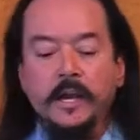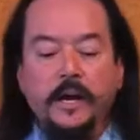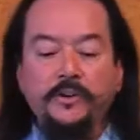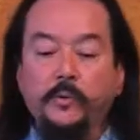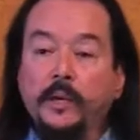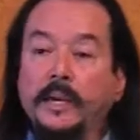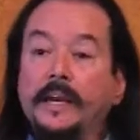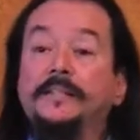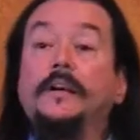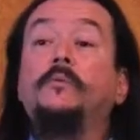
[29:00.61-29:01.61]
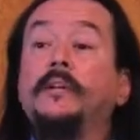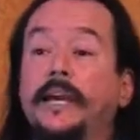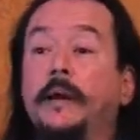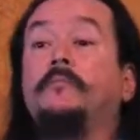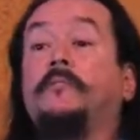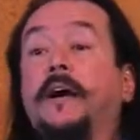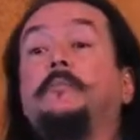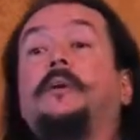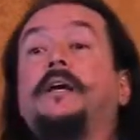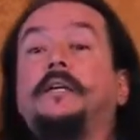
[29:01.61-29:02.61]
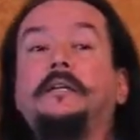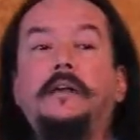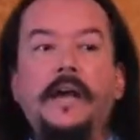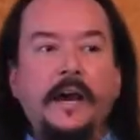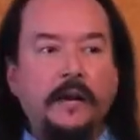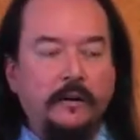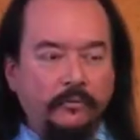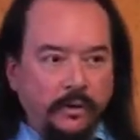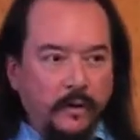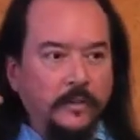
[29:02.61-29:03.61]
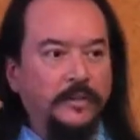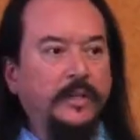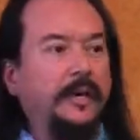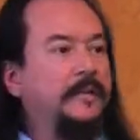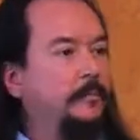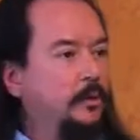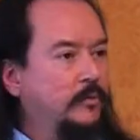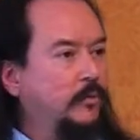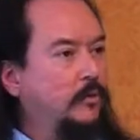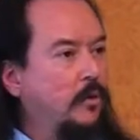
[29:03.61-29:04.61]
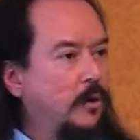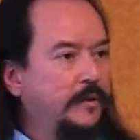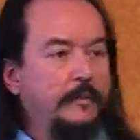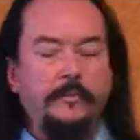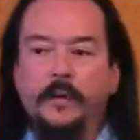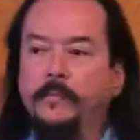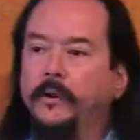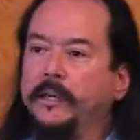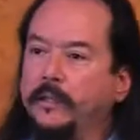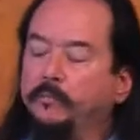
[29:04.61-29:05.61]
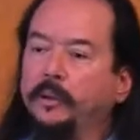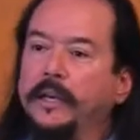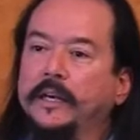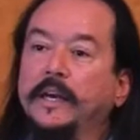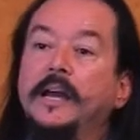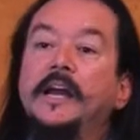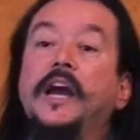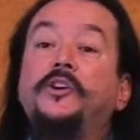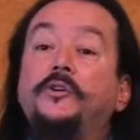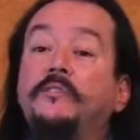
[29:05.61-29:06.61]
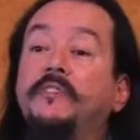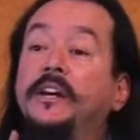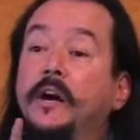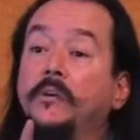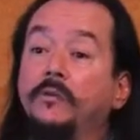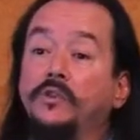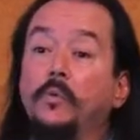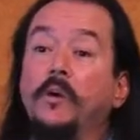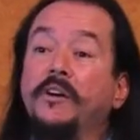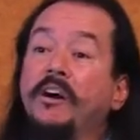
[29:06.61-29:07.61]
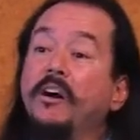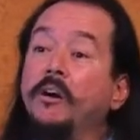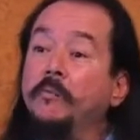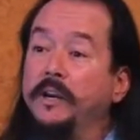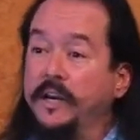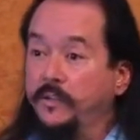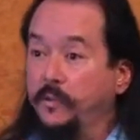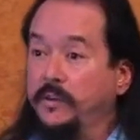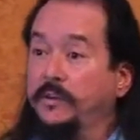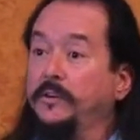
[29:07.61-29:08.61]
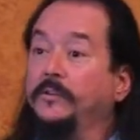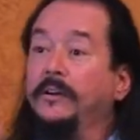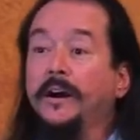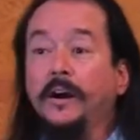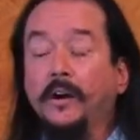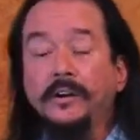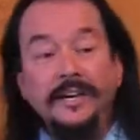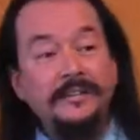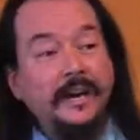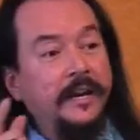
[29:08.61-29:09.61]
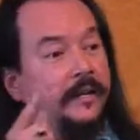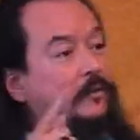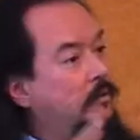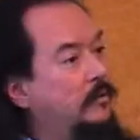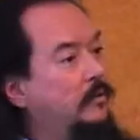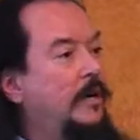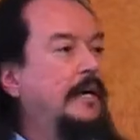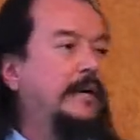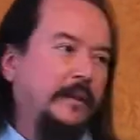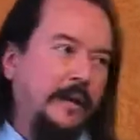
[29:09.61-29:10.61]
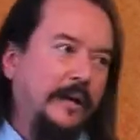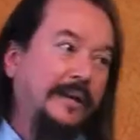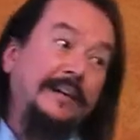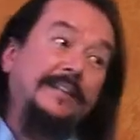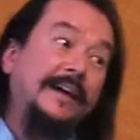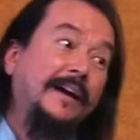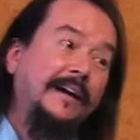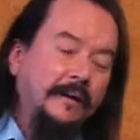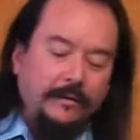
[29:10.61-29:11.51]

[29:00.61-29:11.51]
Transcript: And you realize, I really am vibrating at a frequency like that beautiful chord that Mary Lynn played. And you're going to find others who want to harmonize with you. Oh, yes, I like you too. I like that. I like that.